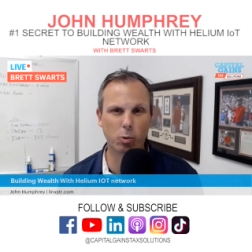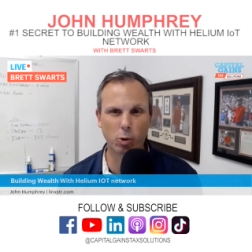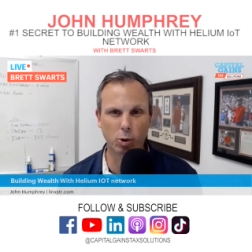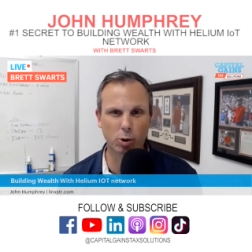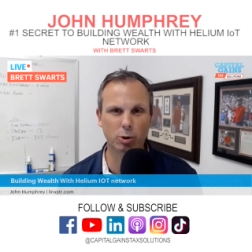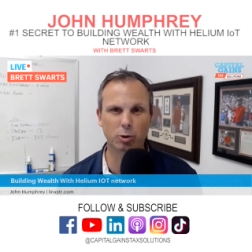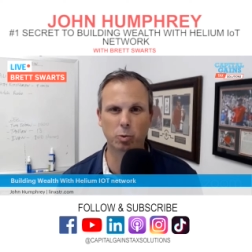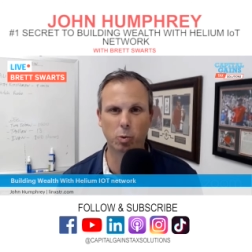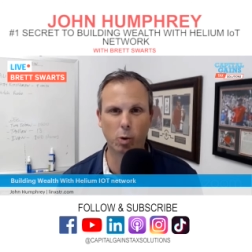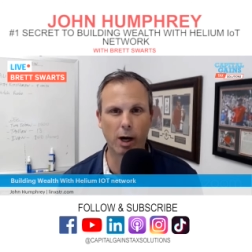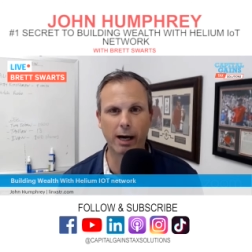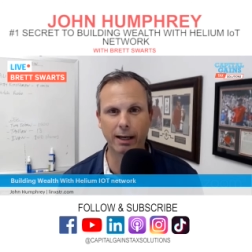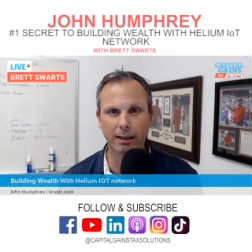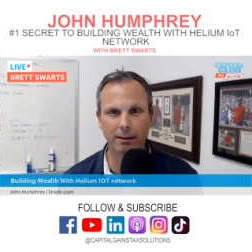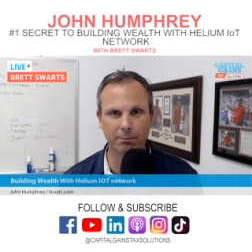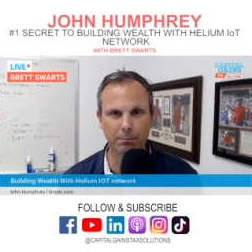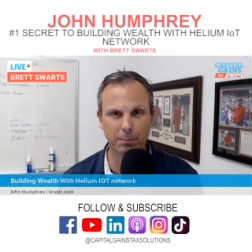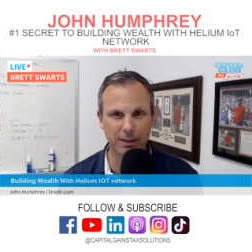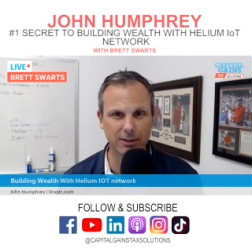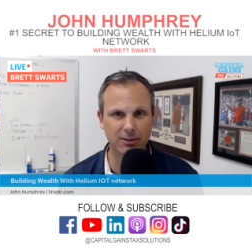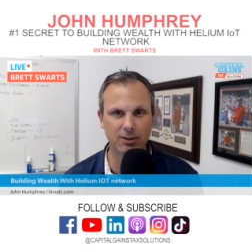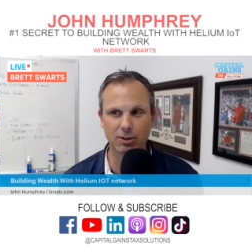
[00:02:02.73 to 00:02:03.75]

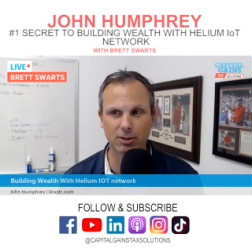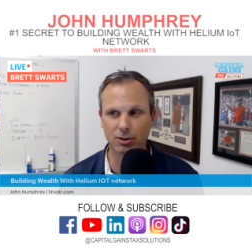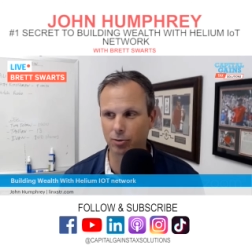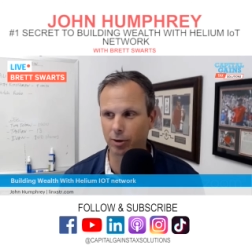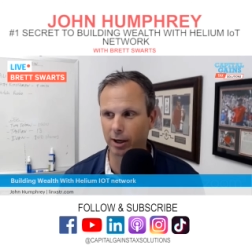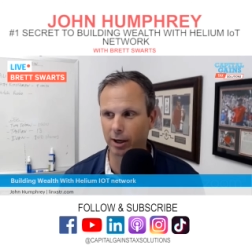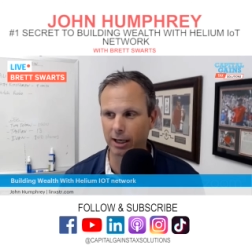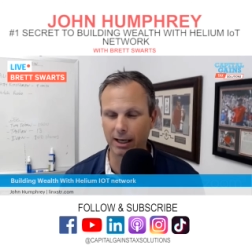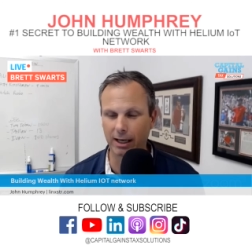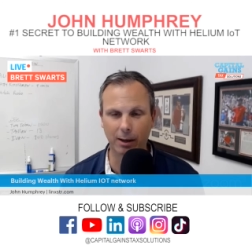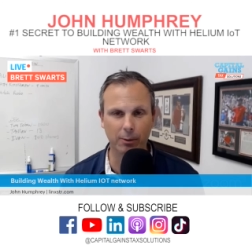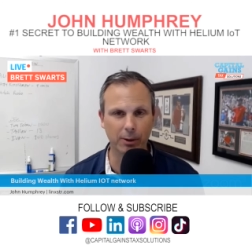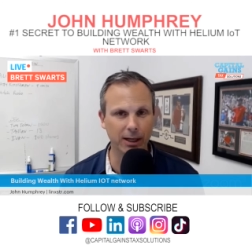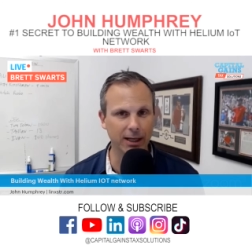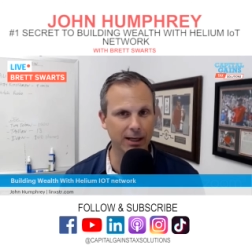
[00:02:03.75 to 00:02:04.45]
worldwide business right now.